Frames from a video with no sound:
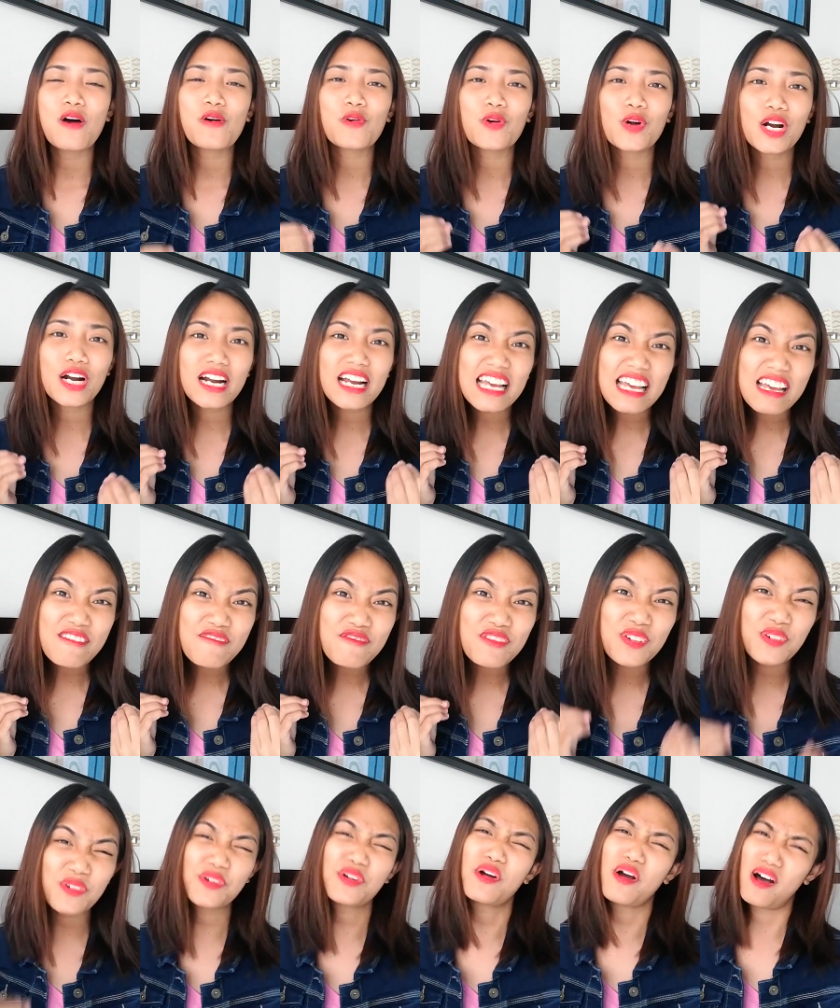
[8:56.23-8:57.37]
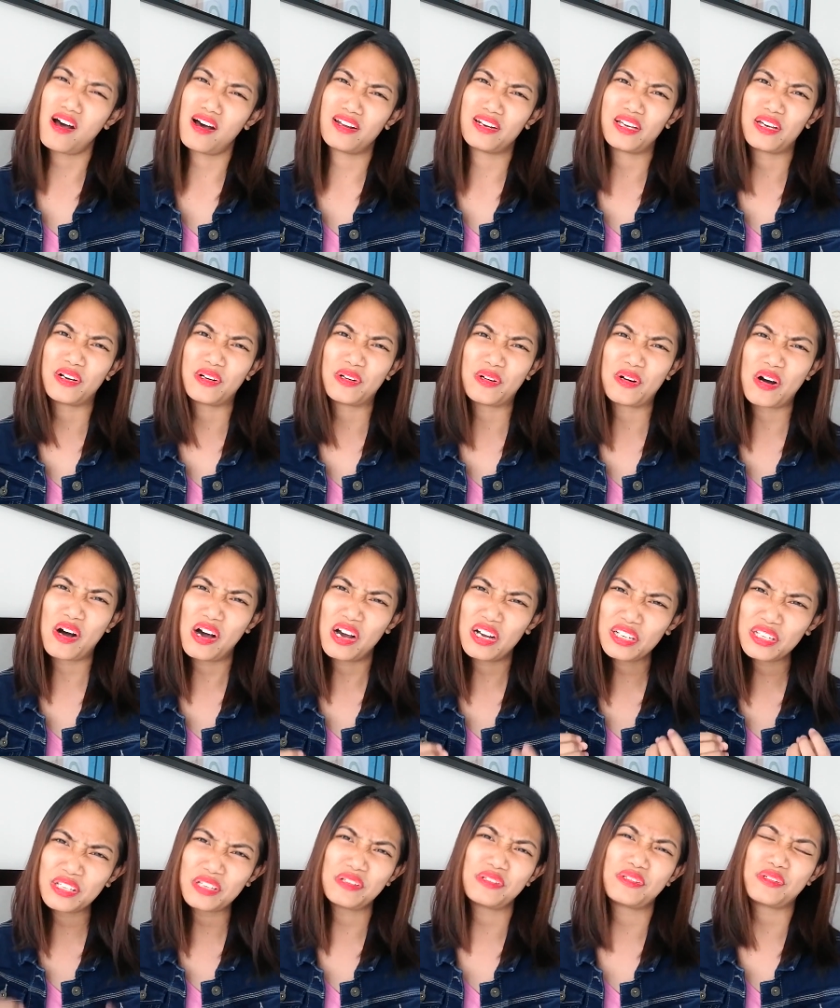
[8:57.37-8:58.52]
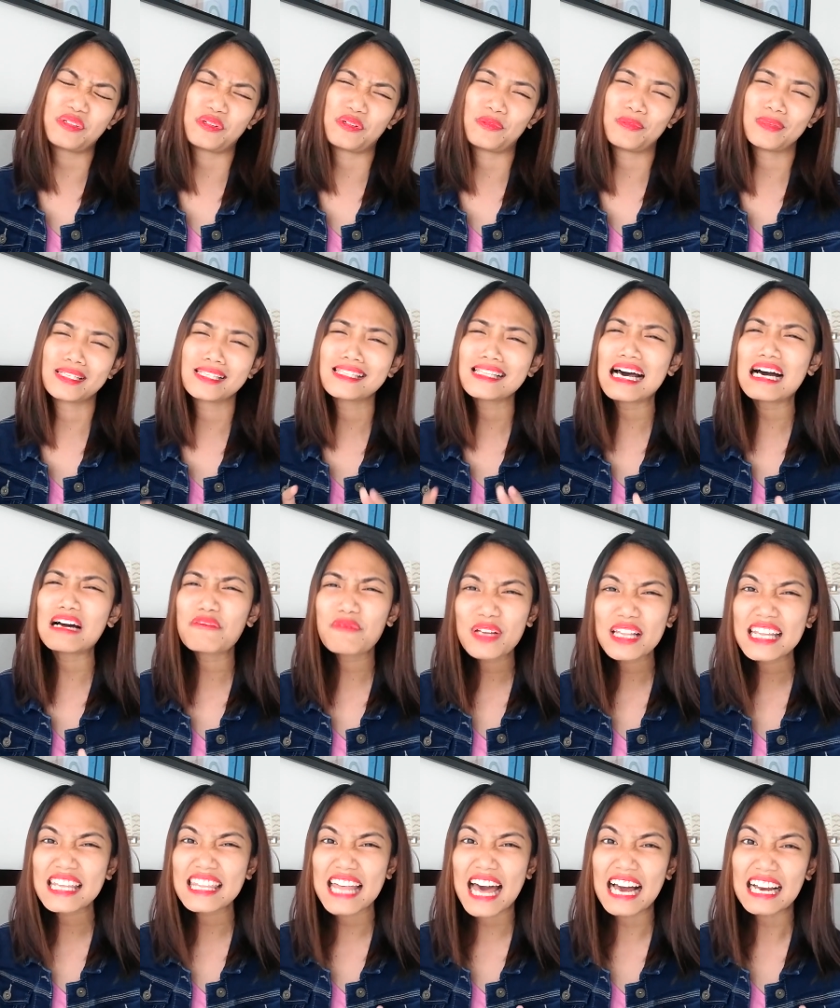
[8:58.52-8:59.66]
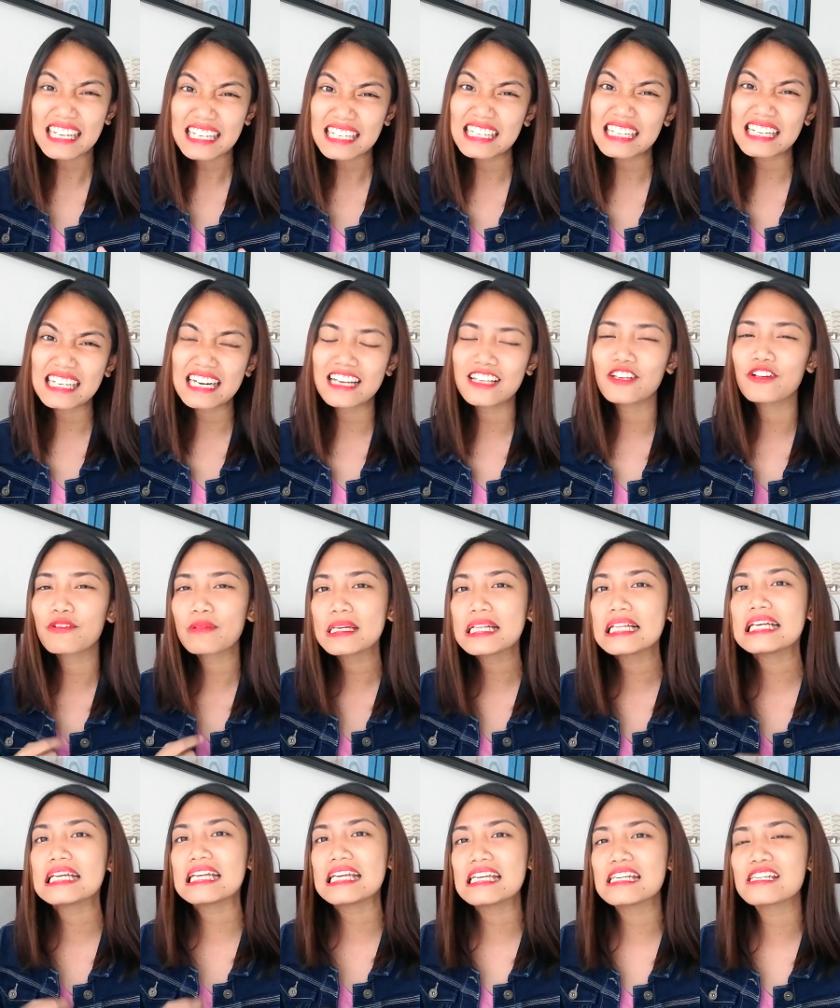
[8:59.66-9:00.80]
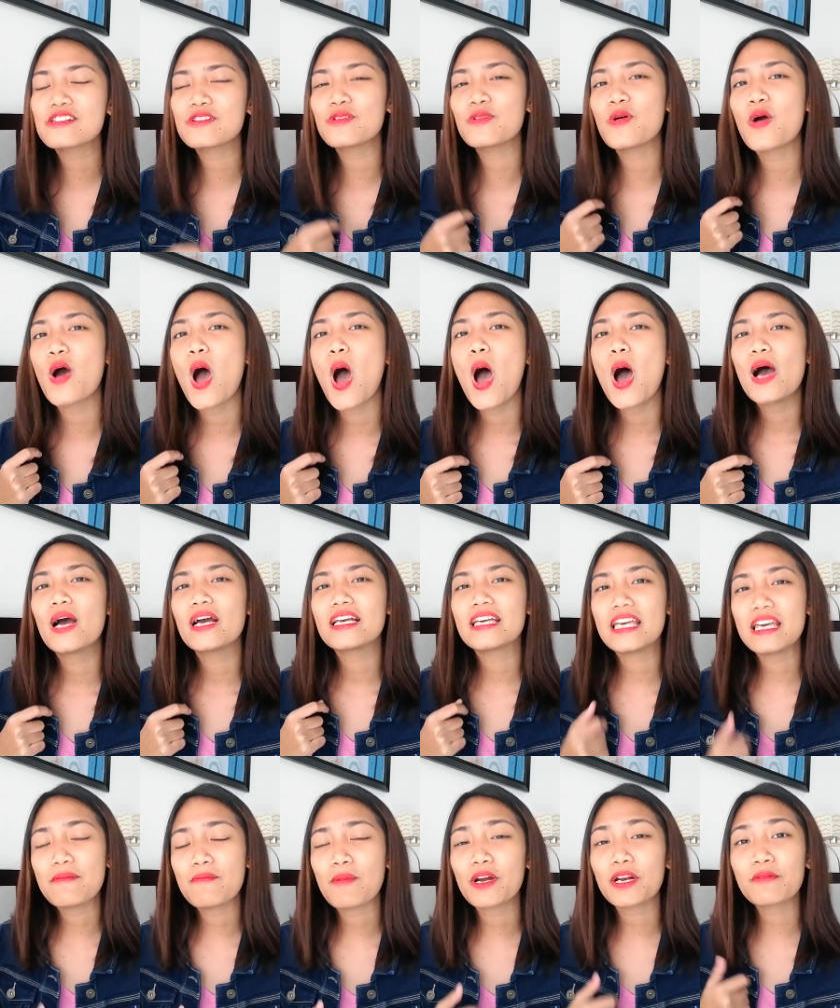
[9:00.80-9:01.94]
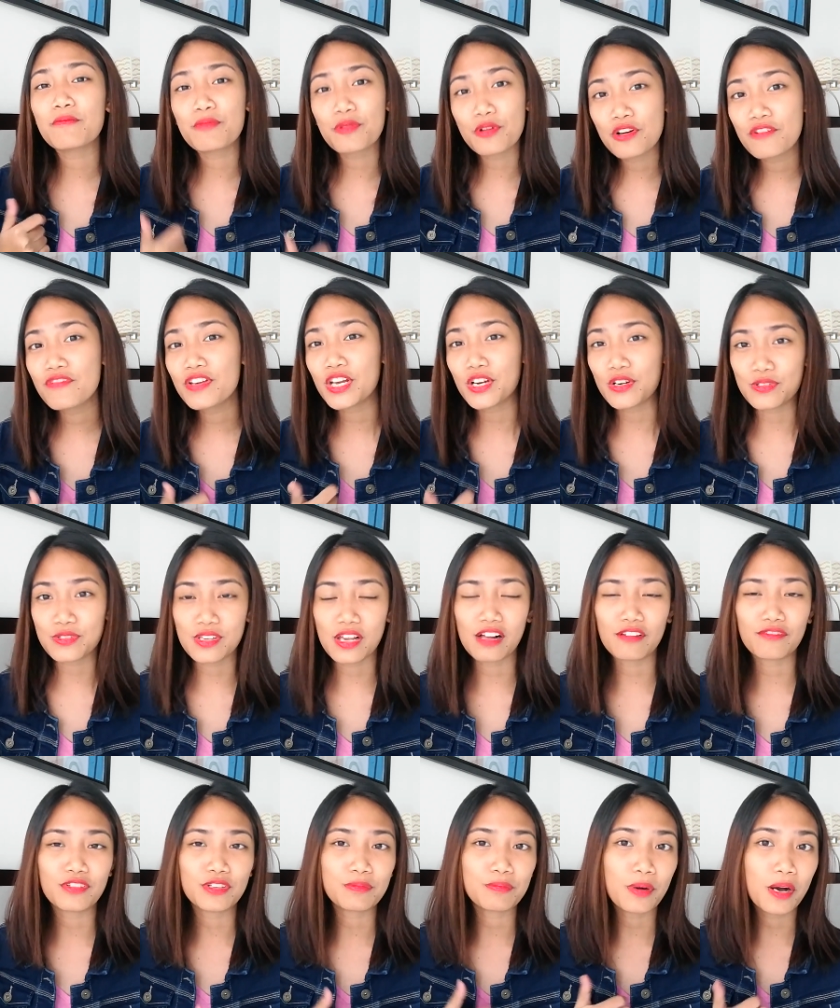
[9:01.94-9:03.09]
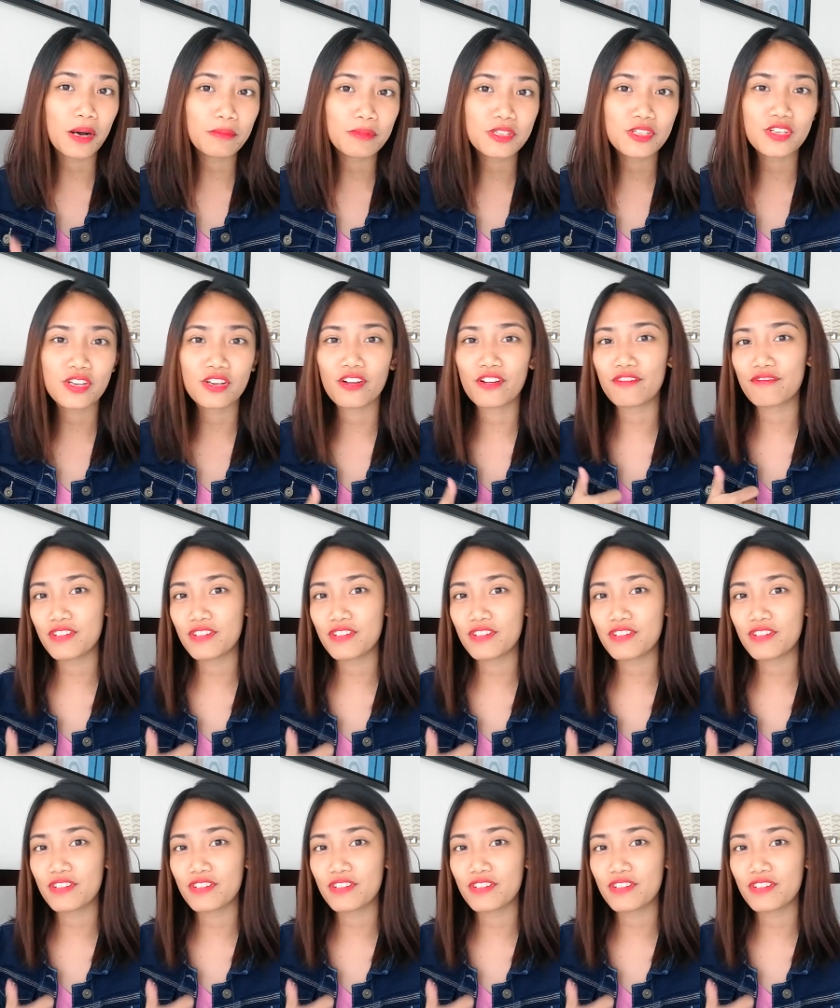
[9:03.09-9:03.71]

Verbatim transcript: or if your audio on YouTube is not really that good and you really need to keep on improving yourself and publishing your